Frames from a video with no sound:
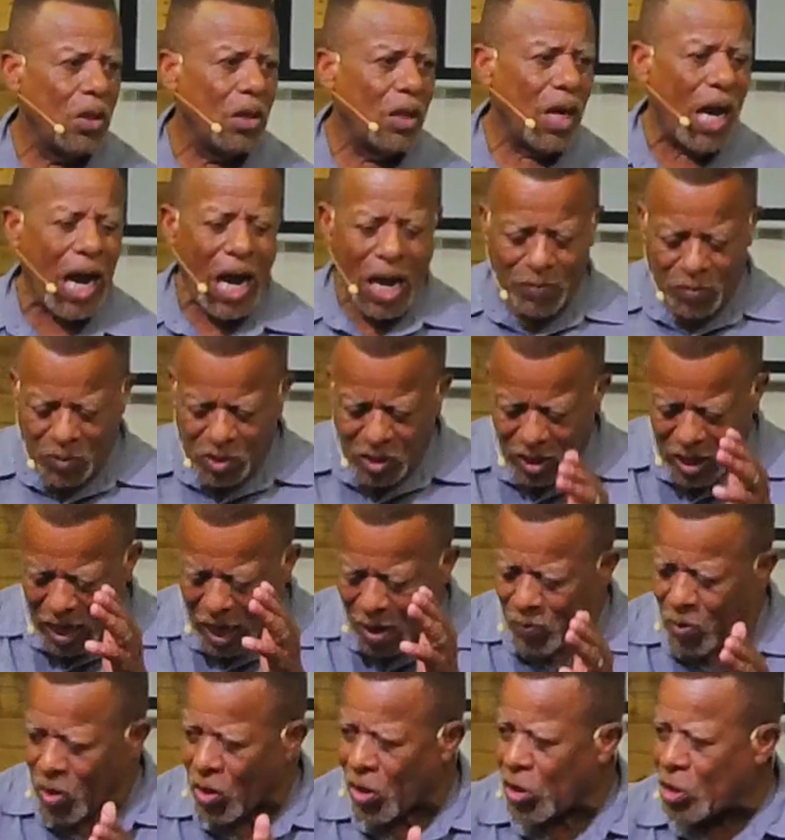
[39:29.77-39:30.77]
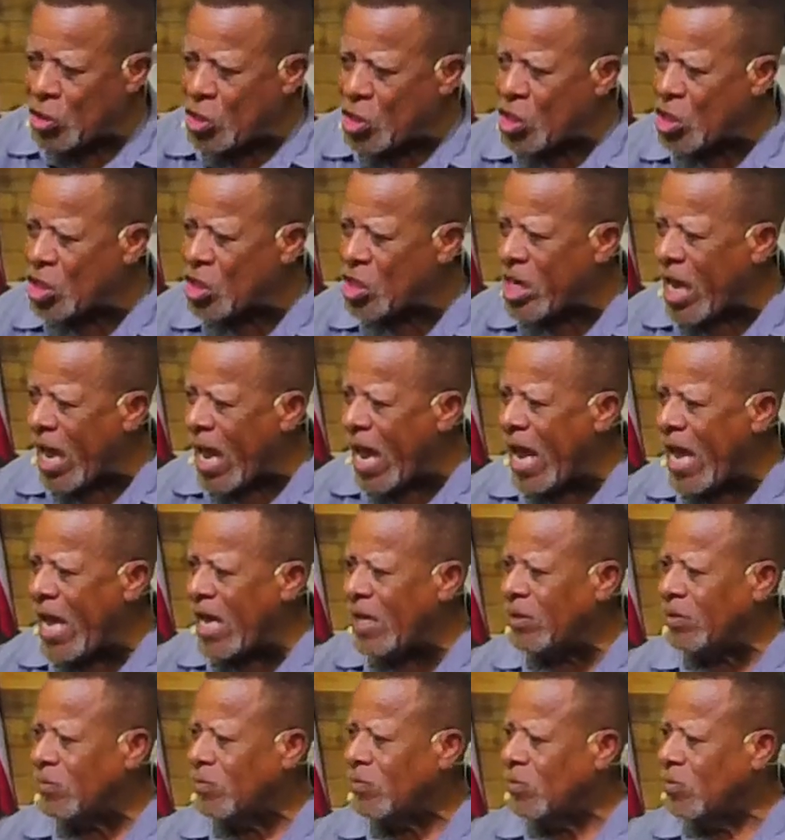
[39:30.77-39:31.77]
I'm done. I'm going to
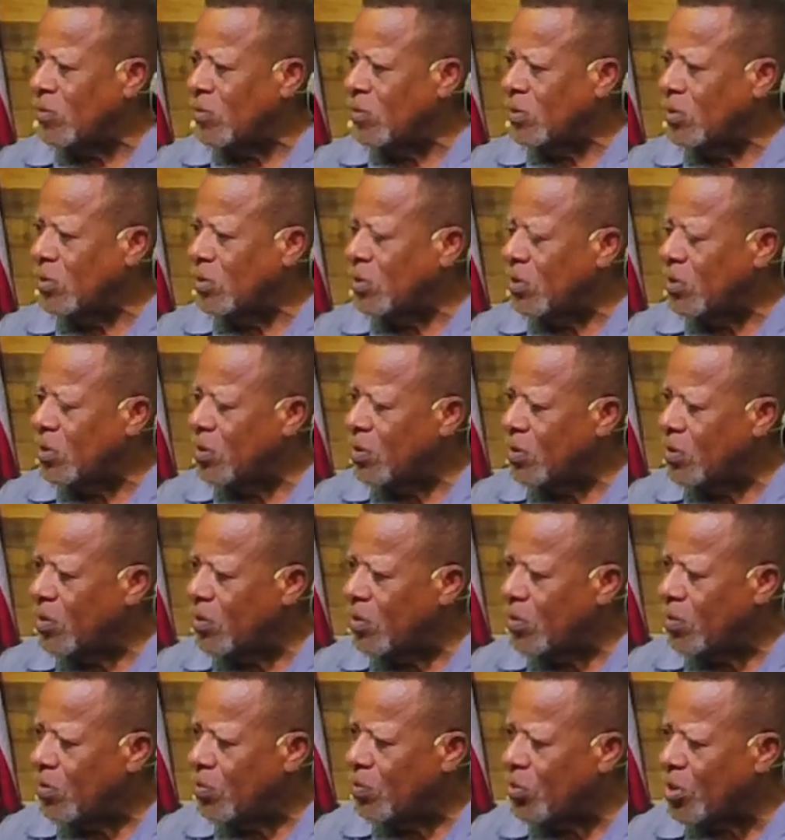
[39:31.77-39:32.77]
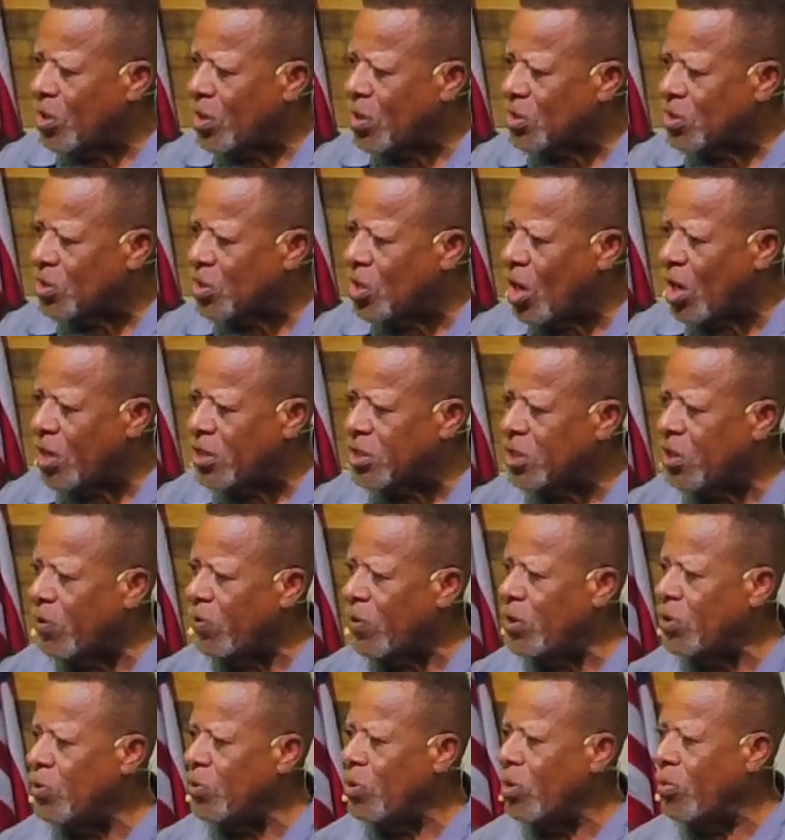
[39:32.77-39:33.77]
stand because God is going
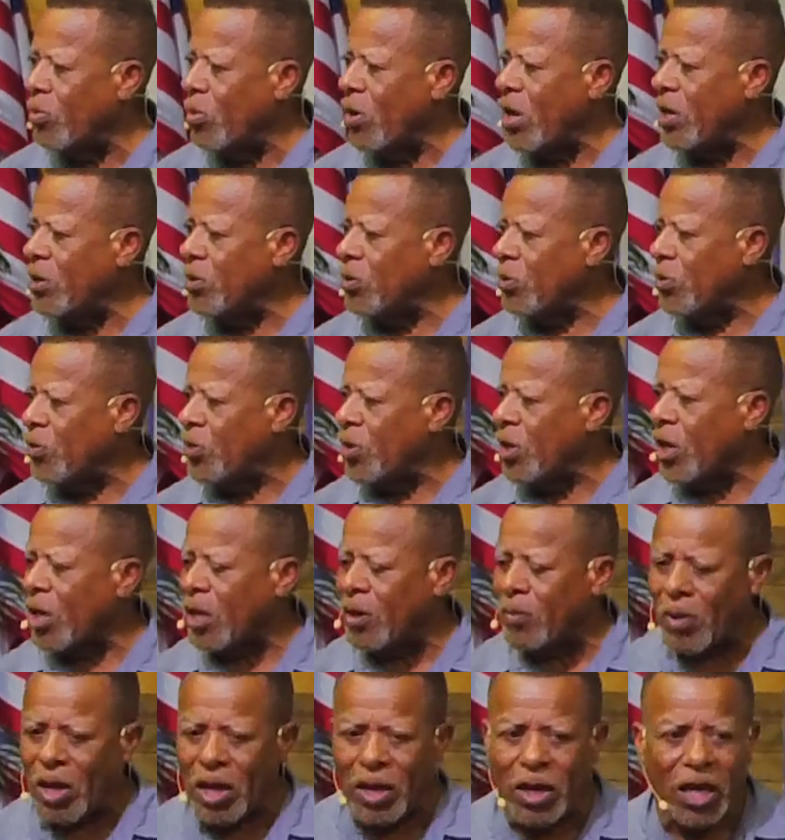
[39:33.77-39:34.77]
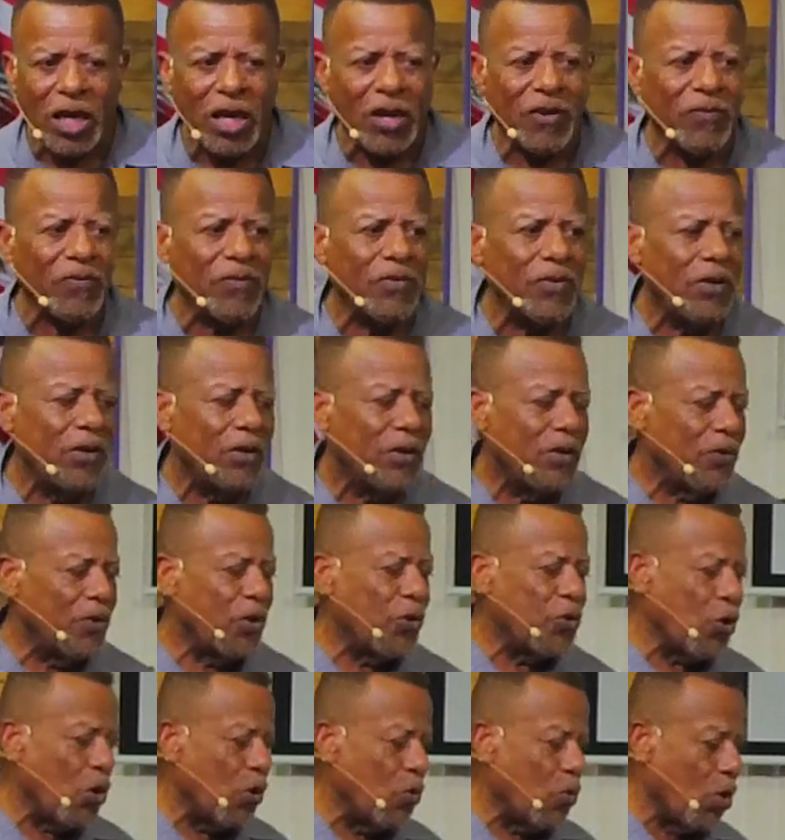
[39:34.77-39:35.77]
to do a brand new thing in my life. The
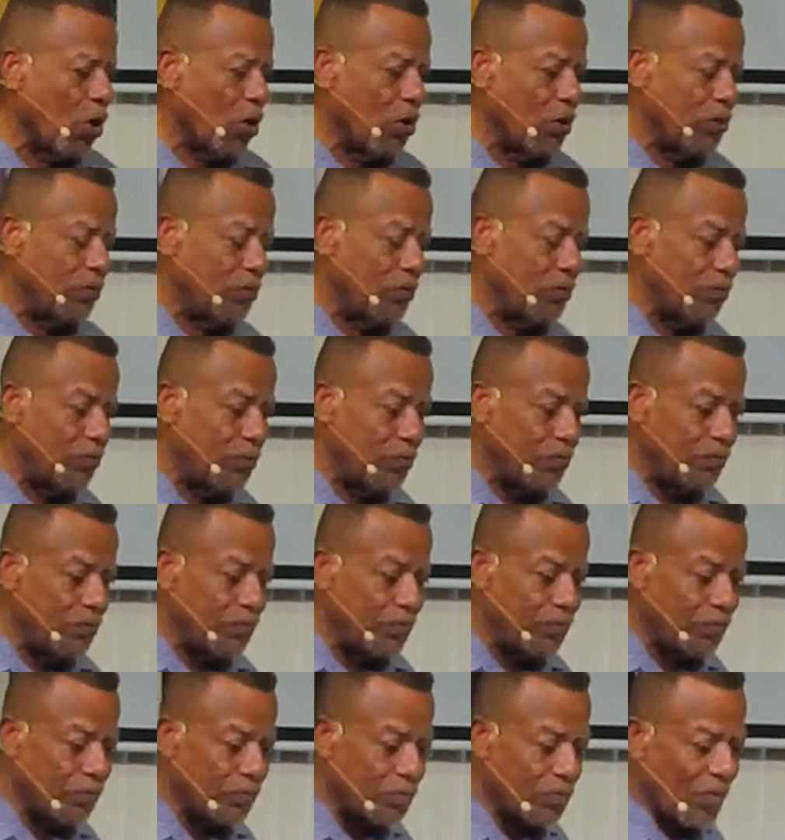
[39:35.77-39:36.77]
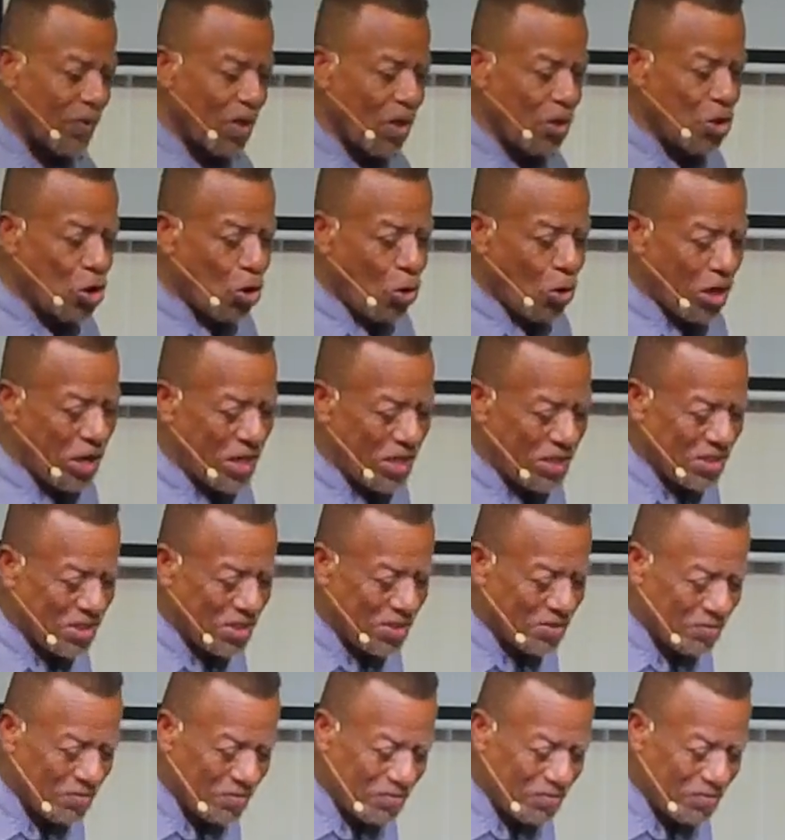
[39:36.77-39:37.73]
third word, noise.